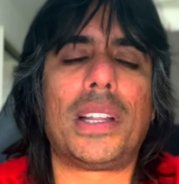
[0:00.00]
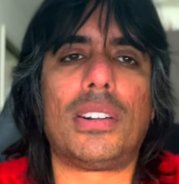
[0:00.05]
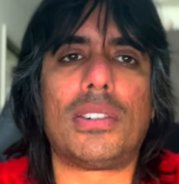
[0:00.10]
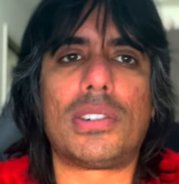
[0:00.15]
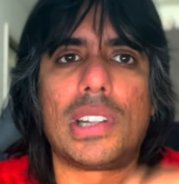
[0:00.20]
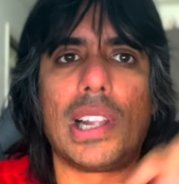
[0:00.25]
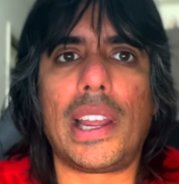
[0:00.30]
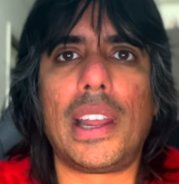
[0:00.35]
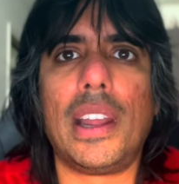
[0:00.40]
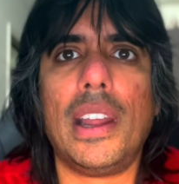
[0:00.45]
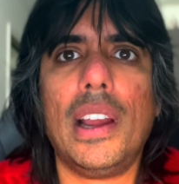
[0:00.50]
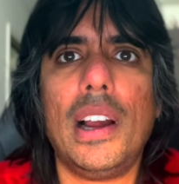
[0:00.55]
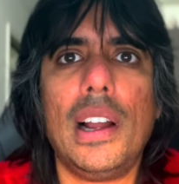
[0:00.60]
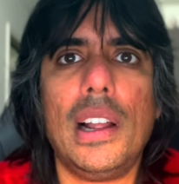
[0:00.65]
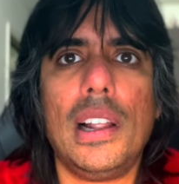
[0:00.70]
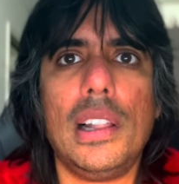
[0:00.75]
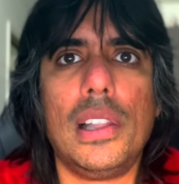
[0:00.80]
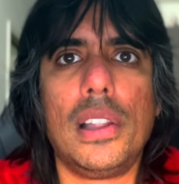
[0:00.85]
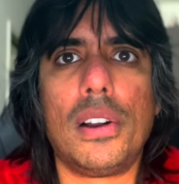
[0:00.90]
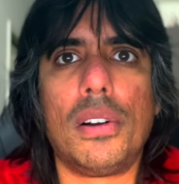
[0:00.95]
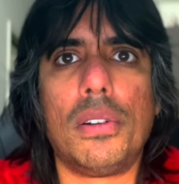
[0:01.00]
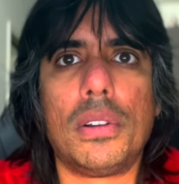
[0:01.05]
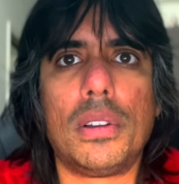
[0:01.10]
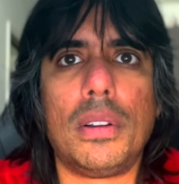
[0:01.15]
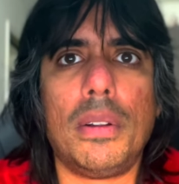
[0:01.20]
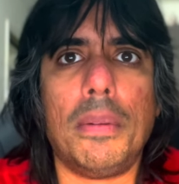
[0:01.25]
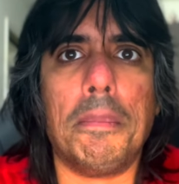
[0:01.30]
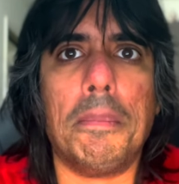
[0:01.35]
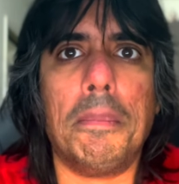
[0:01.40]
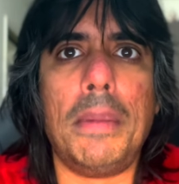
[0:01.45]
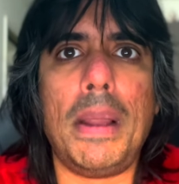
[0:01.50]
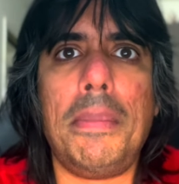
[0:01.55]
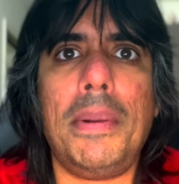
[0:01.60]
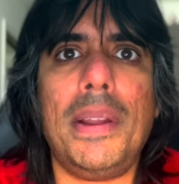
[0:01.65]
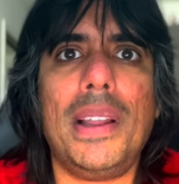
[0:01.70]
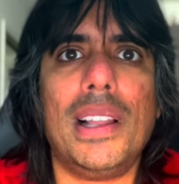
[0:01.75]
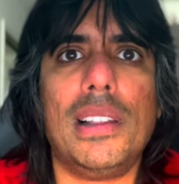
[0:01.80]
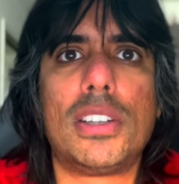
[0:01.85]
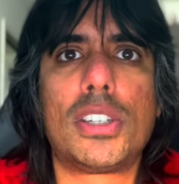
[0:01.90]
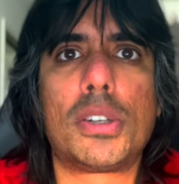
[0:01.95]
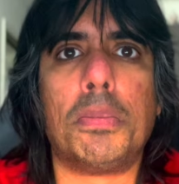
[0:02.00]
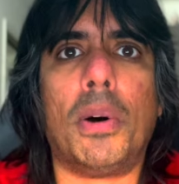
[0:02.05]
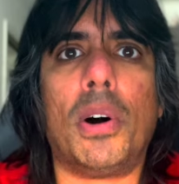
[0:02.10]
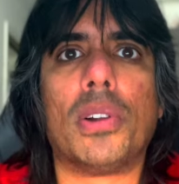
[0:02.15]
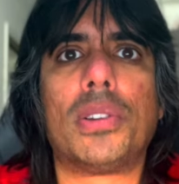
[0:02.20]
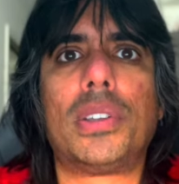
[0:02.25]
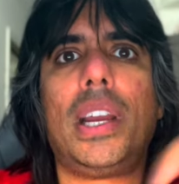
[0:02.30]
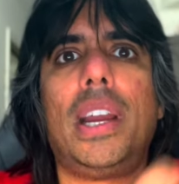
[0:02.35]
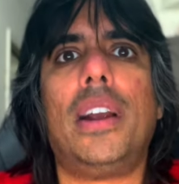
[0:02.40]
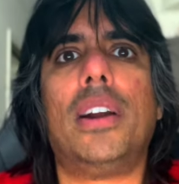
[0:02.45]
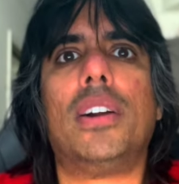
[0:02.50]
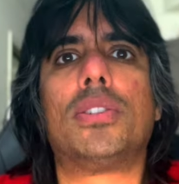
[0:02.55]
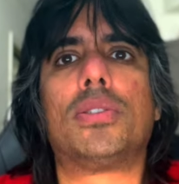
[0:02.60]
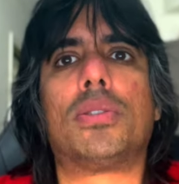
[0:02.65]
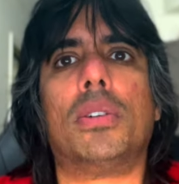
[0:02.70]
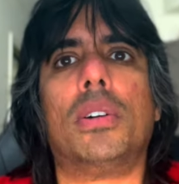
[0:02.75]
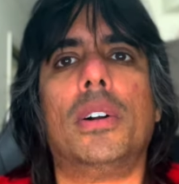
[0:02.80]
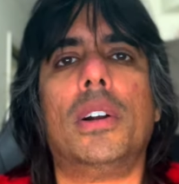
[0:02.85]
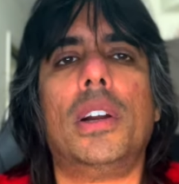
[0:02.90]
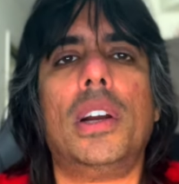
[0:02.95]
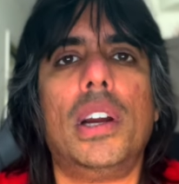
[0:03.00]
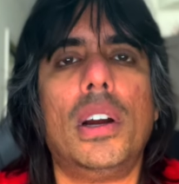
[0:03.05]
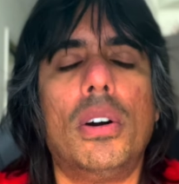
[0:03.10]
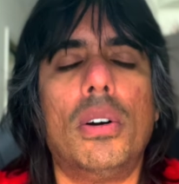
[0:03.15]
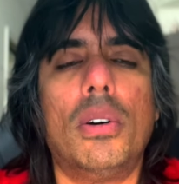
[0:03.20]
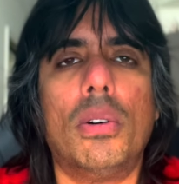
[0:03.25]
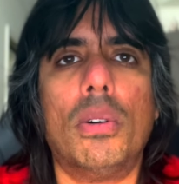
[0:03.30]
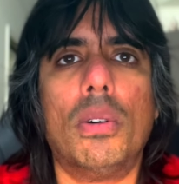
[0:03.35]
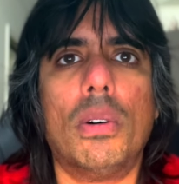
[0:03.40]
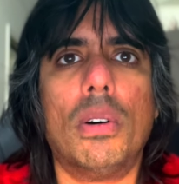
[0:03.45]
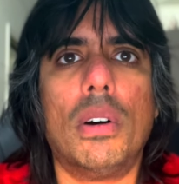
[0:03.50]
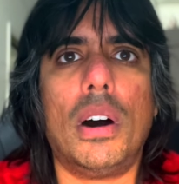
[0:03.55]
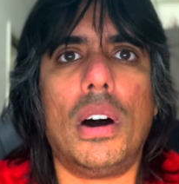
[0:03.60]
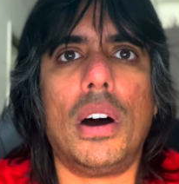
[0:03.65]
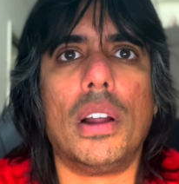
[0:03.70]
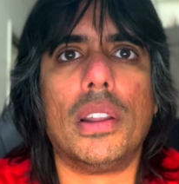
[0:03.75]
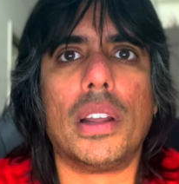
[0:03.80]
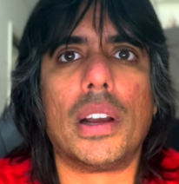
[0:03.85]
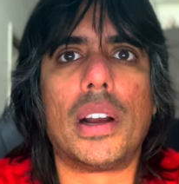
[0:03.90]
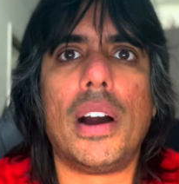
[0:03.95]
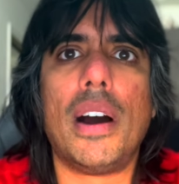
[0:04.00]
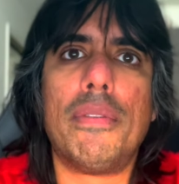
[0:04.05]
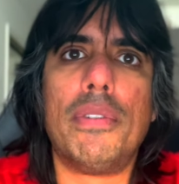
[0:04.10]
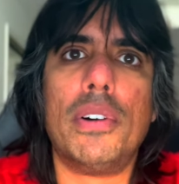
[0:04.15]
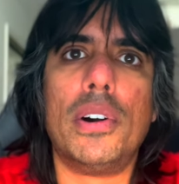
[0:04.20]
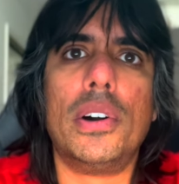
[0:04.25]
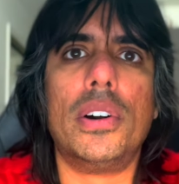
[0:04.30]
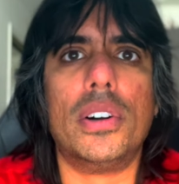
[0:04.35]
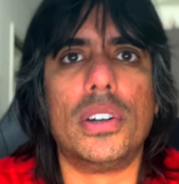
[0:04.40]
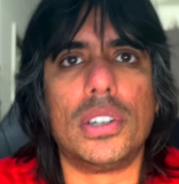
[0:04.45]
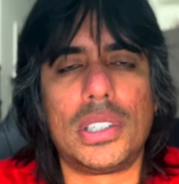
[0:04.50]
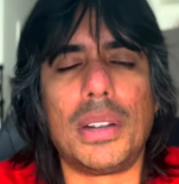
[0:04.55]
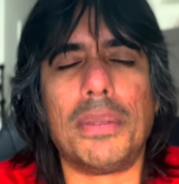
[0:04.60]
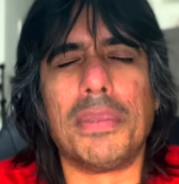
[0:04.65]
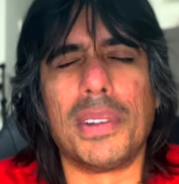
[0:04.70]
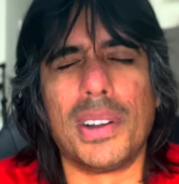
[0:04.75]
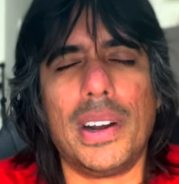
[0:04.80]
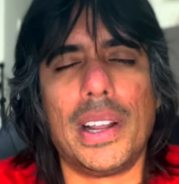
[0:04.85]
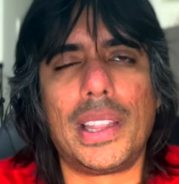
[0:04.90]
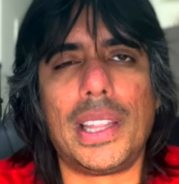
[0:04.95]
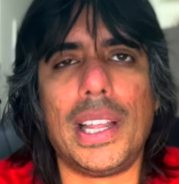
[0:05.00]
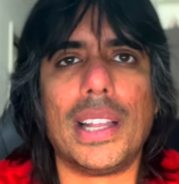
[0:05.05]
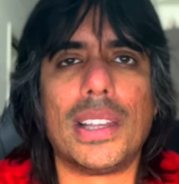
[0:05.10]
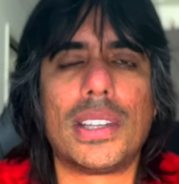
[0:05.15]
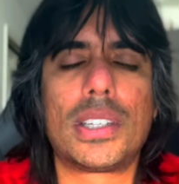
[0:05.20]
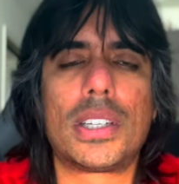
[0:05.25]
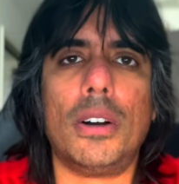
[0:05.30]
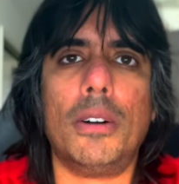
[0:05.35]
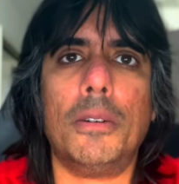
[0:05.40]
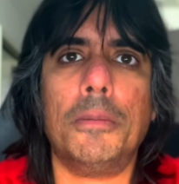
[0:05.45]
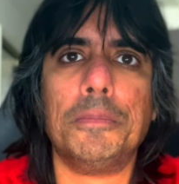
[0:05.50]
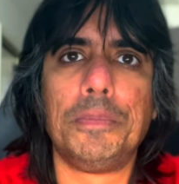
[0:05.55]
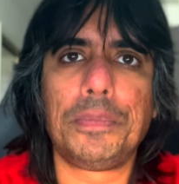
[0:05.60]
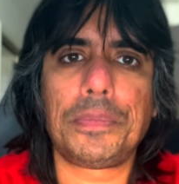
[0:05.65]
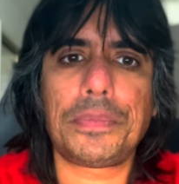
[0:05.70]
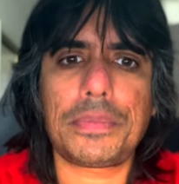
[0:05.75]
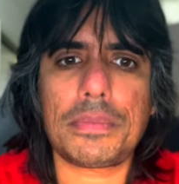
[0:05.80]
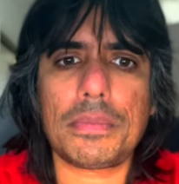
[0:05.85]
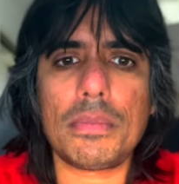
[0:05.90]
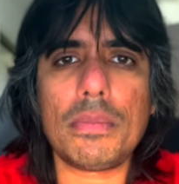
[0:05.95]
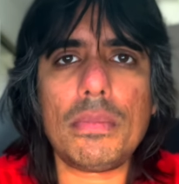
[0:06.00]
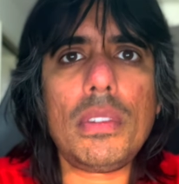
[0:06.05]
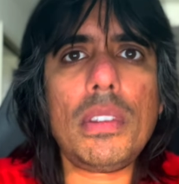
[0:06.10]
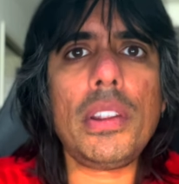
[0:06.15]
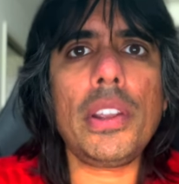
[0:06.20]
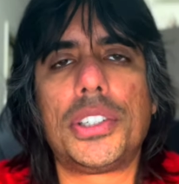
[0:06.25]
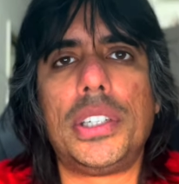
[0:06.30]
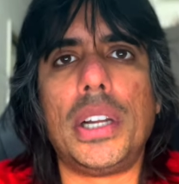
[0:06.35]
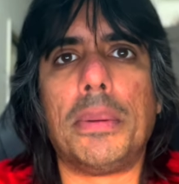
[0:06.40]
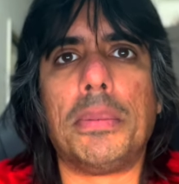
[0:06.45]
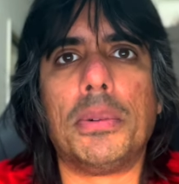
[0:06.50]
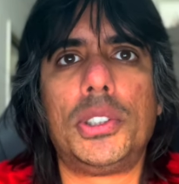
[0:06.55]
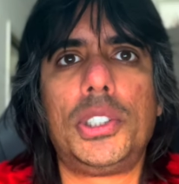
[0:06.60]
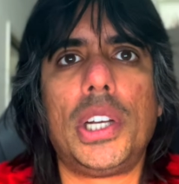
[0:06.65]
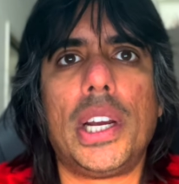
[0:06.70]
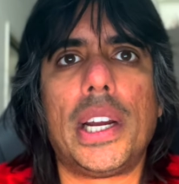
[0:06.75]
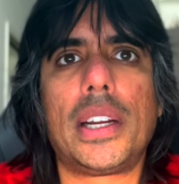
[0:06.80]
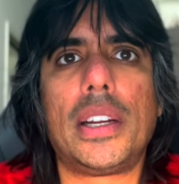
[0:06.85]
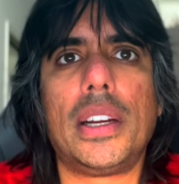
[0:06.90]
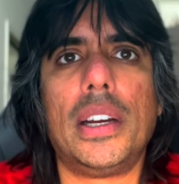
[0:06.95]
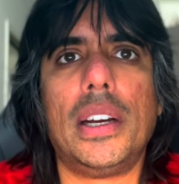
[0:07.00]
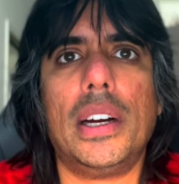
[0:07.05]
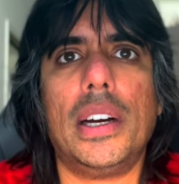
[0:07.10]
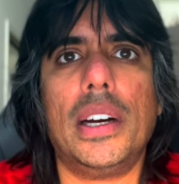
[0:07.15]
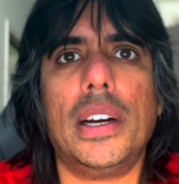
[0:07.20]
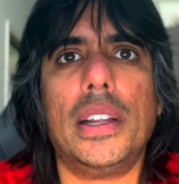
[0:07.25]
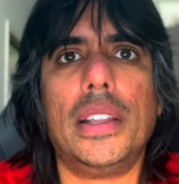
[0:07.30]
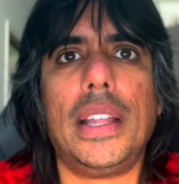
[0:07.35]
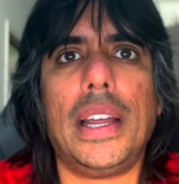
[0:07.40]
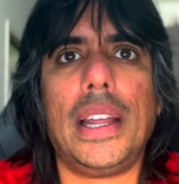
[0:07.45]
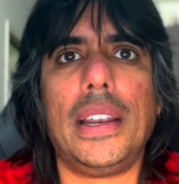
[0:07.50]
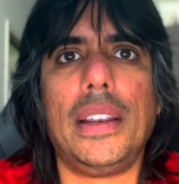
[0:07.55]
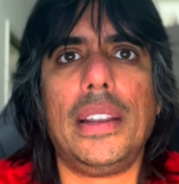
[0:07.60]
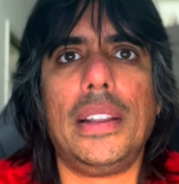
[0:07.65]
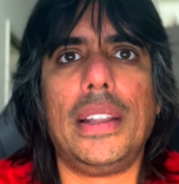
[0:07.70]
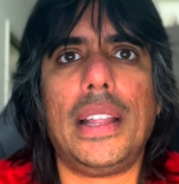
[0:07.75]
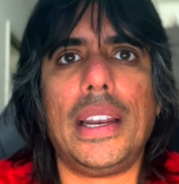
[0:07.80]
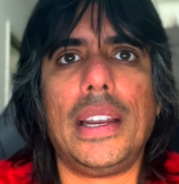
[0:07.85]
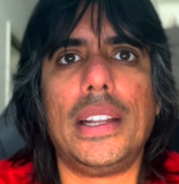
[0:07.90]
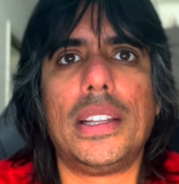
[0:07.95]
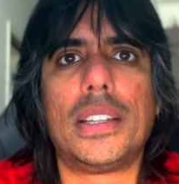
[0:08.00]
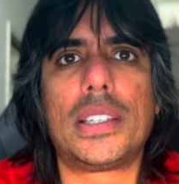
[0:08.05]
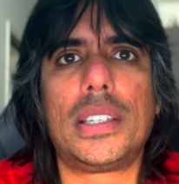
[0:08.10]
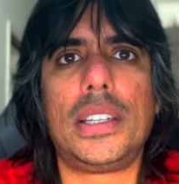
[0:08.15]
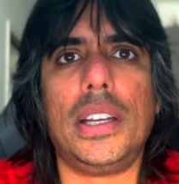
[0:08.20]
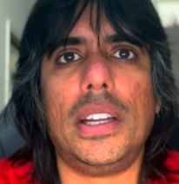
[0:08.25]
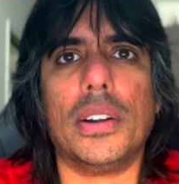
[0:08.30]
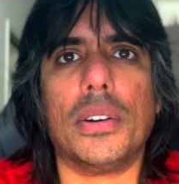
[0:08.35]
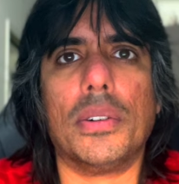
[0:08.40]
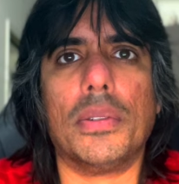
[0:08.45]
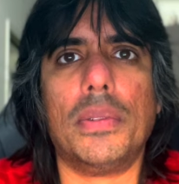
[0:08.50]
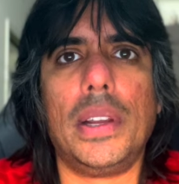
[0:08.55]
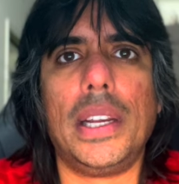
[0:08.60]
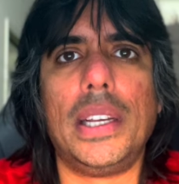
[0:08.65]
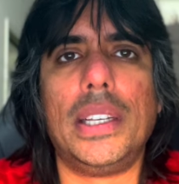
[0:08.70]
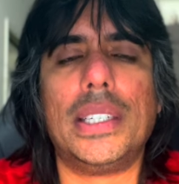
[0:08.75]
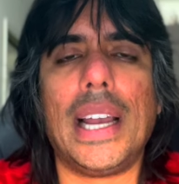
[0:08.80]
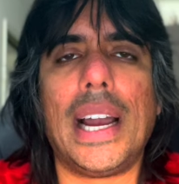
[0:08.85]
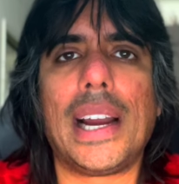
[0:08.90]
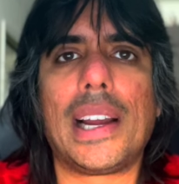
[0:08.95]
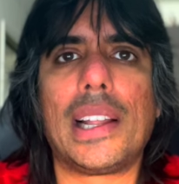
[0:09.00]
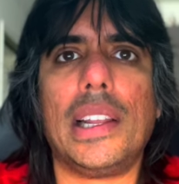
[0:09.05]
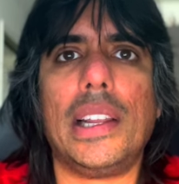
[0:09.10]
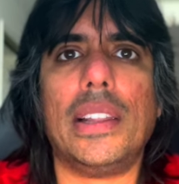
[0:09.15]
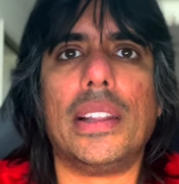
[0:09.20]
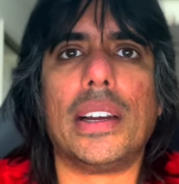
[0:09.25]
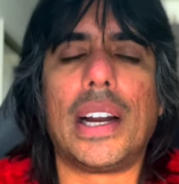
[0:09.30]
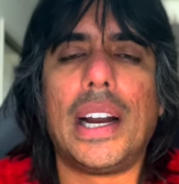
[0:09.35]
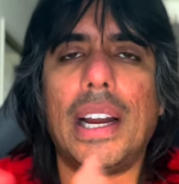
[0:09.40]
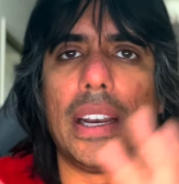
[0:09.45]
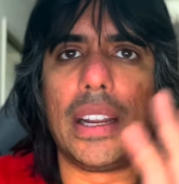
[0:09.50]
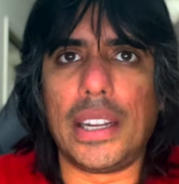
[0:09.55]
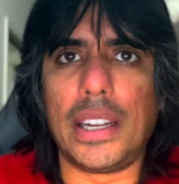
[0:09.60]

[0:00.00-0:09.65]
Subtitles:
There's like little, maybe small tears or on the cover or something like that. So double check that it's exactly the kind of